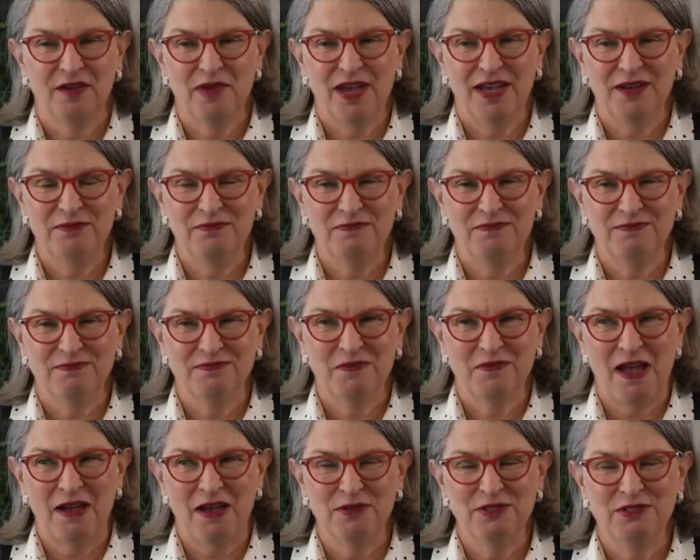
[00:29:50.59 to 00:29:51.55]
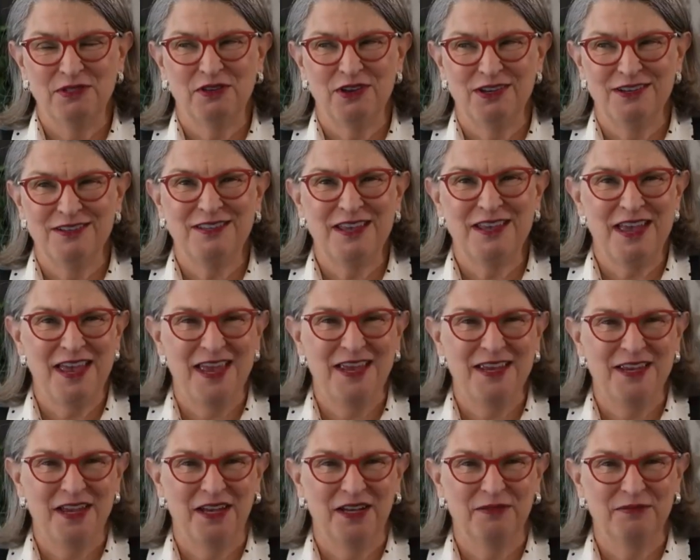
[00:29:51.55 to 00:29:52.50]
um, I I was going to
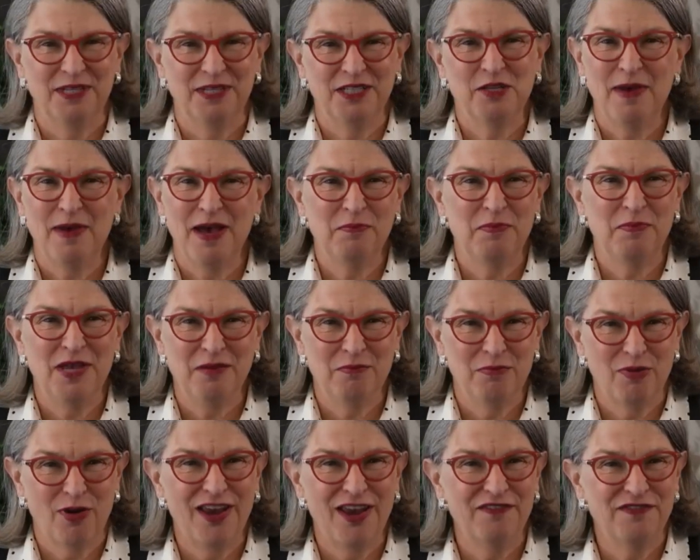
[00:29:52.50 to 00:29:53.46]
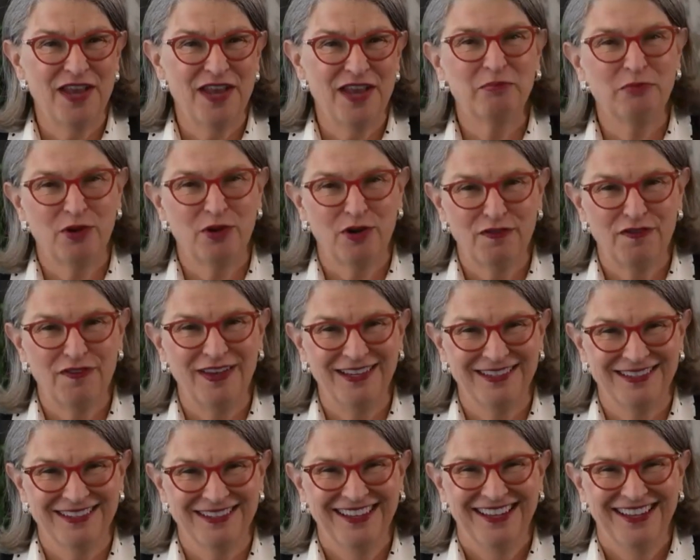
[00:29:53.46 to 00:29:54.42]
say um, it's about being brave, not
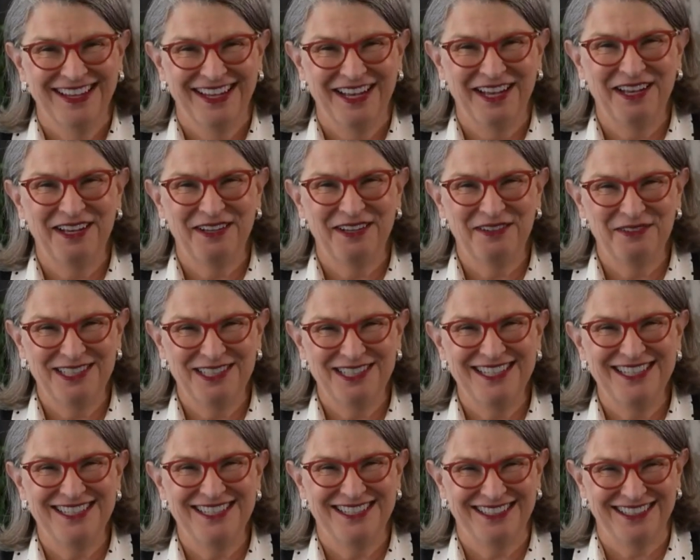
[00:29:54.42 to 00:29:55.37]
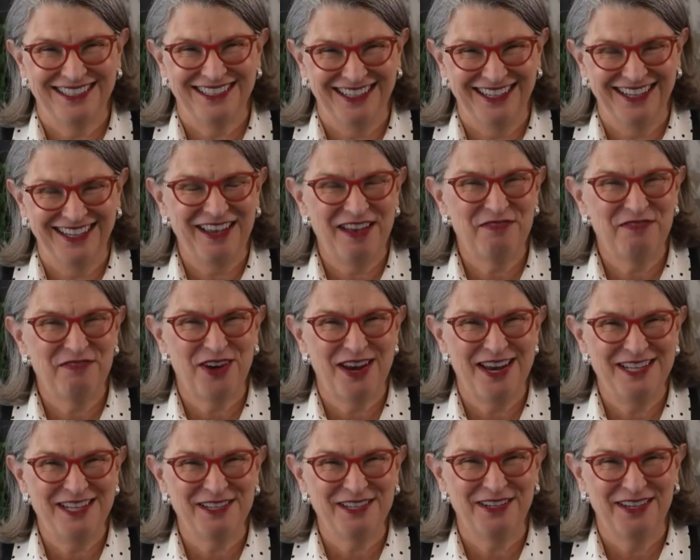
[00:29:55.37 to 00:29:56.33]
perfect, uh, which is a
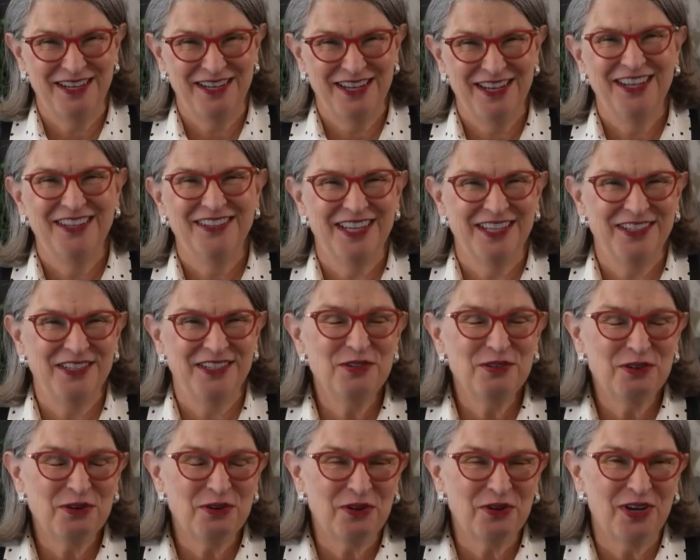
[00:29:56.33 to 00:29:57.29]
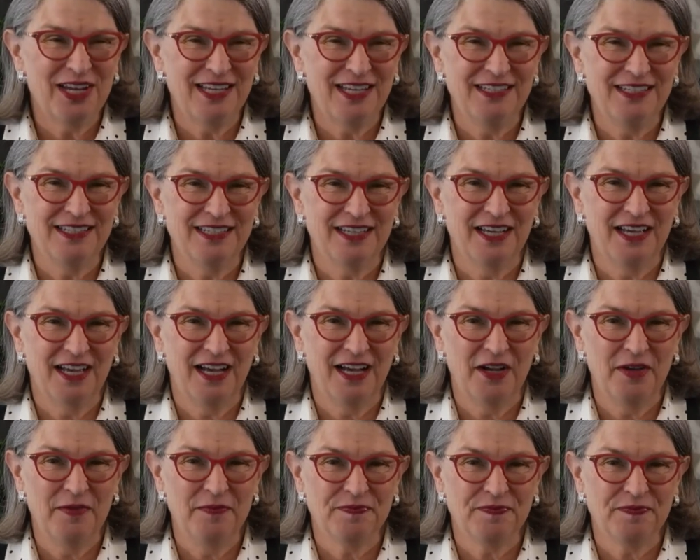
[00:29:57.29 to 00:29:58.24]
phrase that you coined.
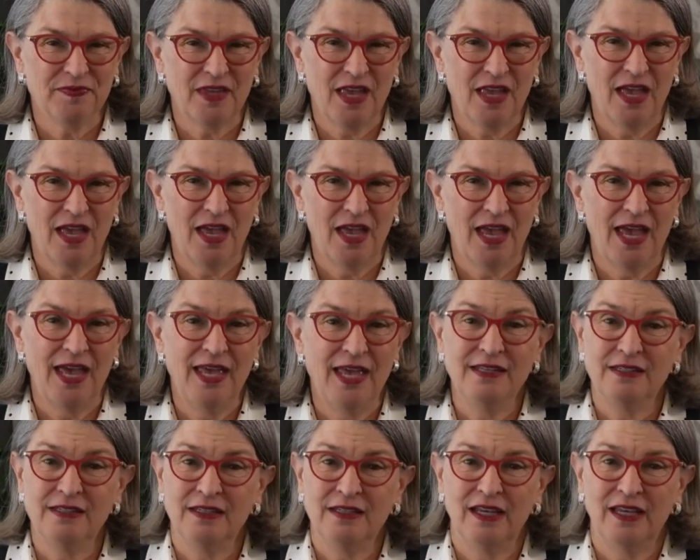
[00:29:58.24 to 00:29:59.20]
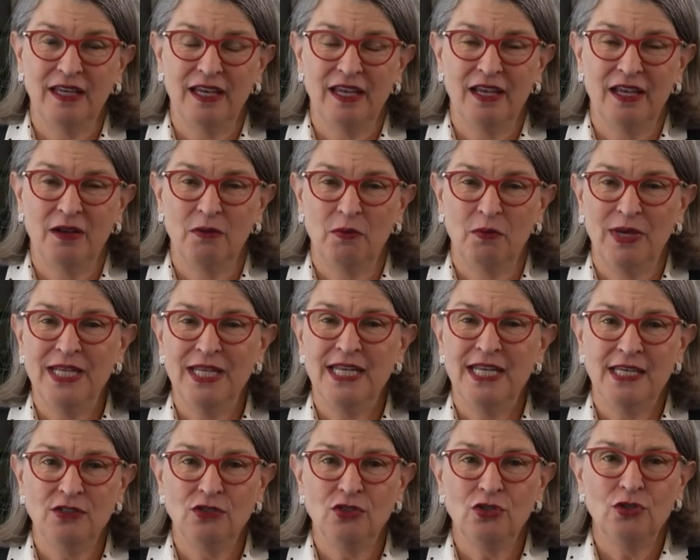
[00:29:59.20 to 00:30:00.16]
Um, and we
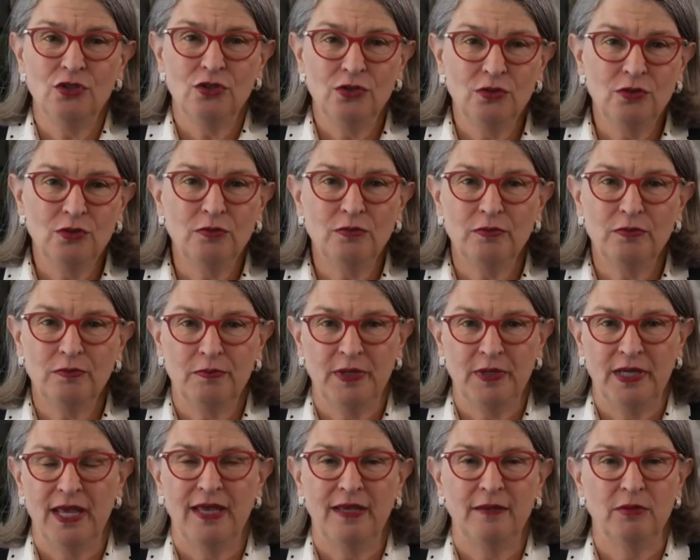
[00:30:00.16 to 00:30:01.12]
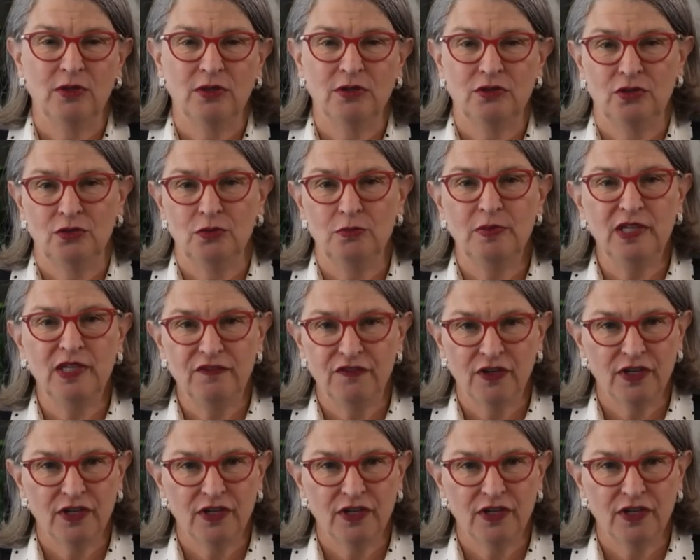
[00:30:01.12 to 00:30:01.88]
need to be able to be